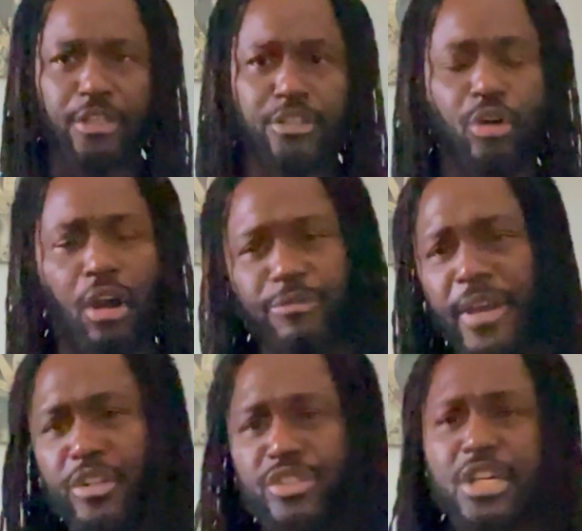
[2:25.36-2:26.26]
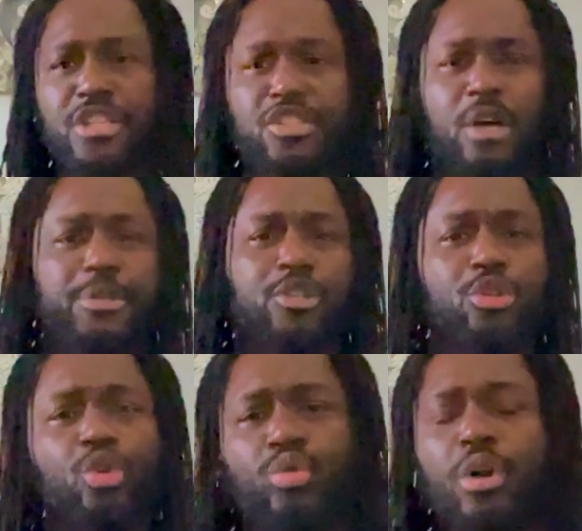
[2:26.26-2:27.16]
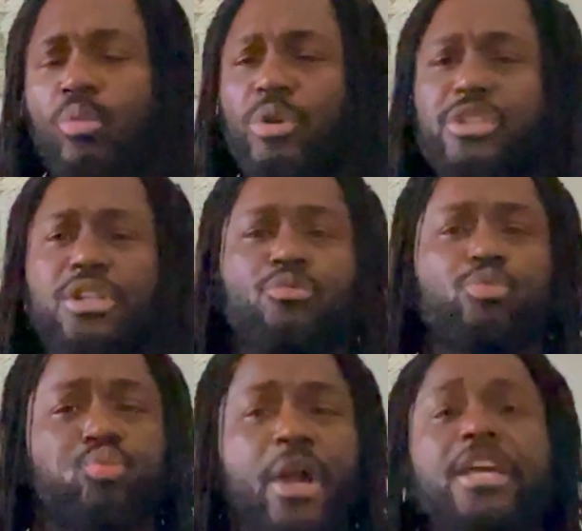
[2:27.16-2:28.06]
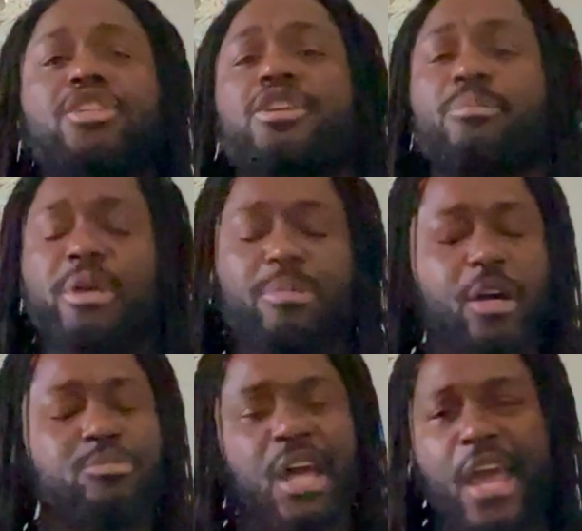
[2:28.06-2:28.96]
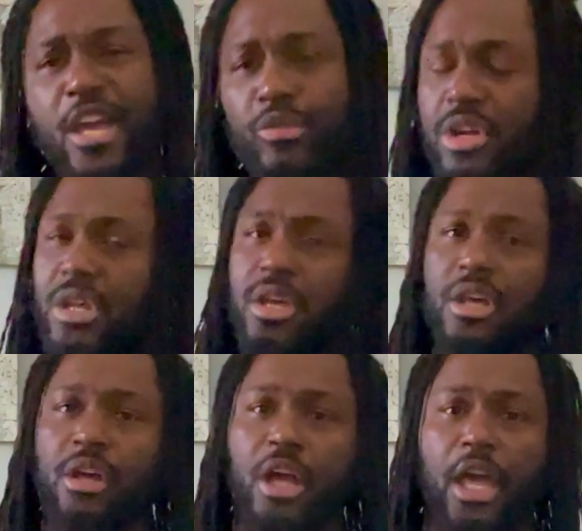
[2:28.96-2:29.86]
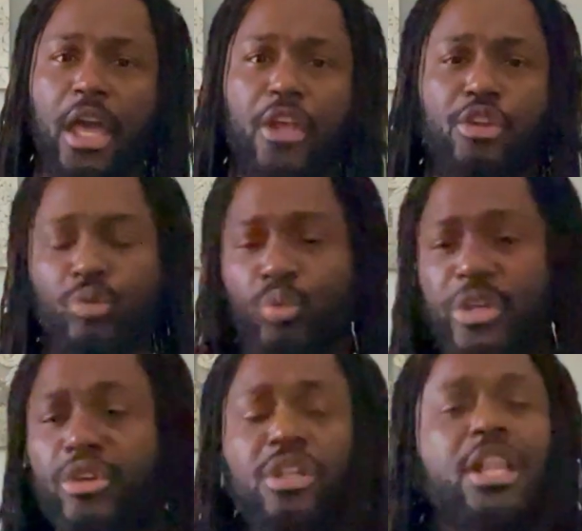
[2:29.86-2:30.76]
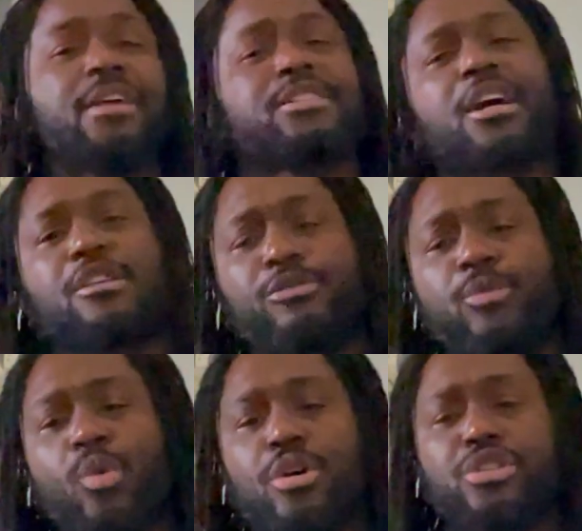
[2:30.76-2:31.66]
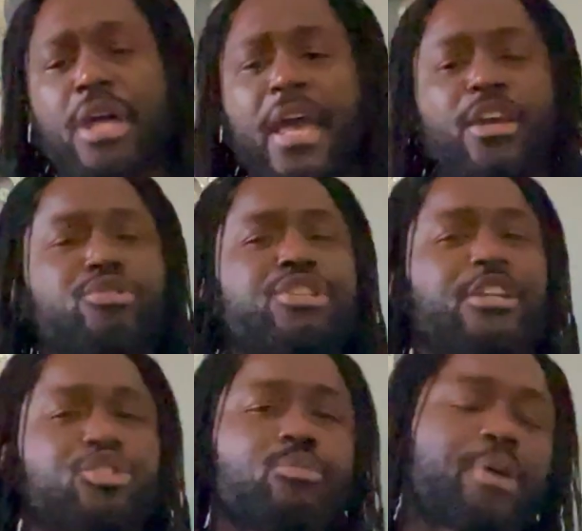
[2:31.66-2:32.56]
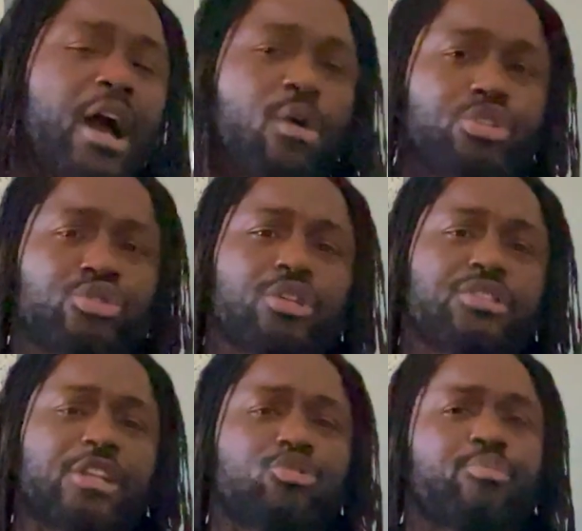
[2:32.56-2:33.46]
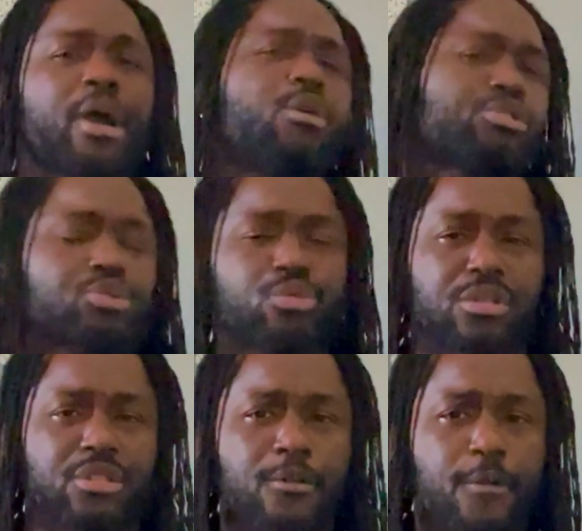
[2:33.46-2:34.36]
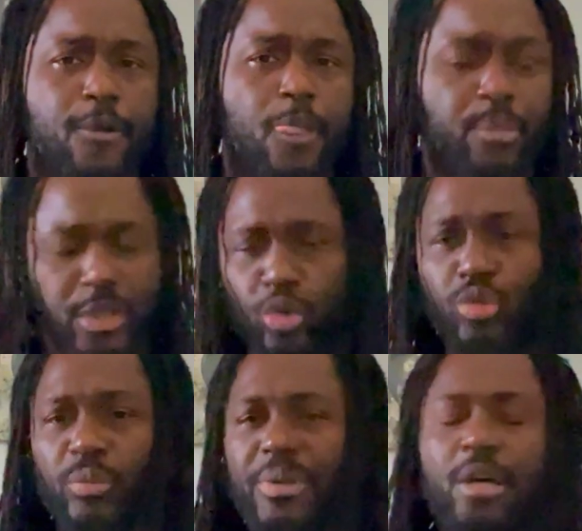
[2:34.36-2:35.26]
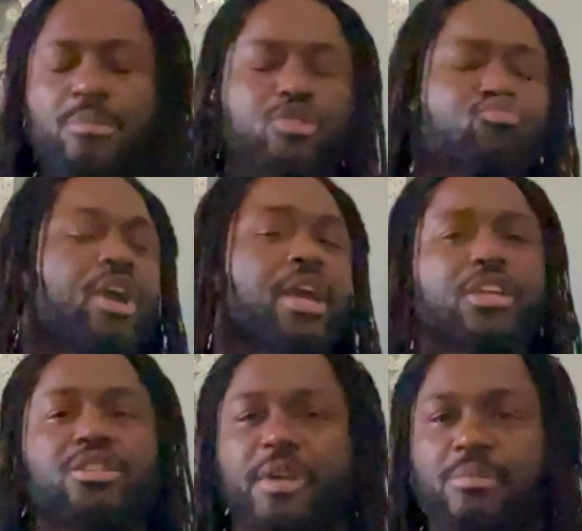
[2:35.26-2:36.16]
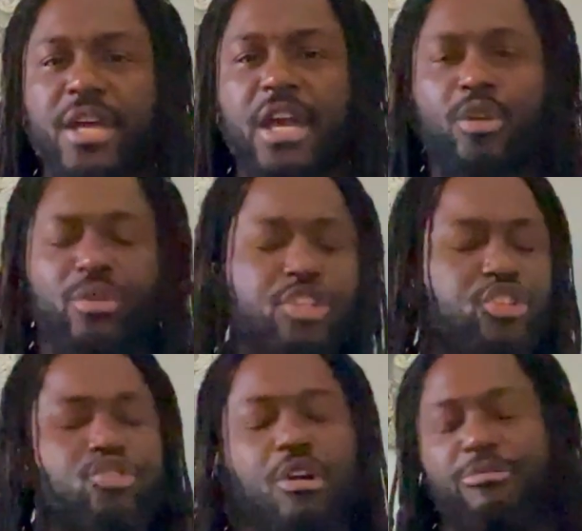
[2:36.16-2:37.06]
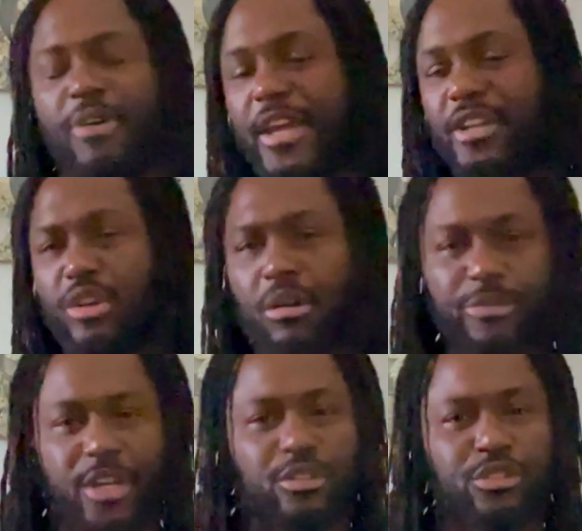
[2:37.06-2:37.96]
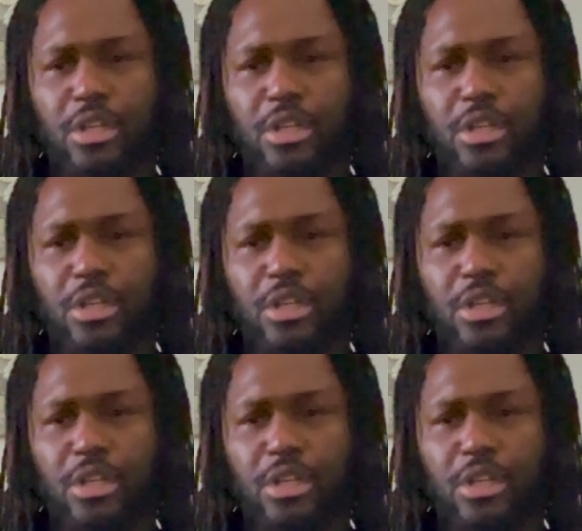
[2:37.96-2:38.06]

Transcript: Darth Vader says something to Luke, which enraged him. He becomes angry. And when you're on the light side of the Force, anger is not your power. It's not your power source. But Luke becomes enraged, he becomes angry, and he just starts fighting Darth Vader,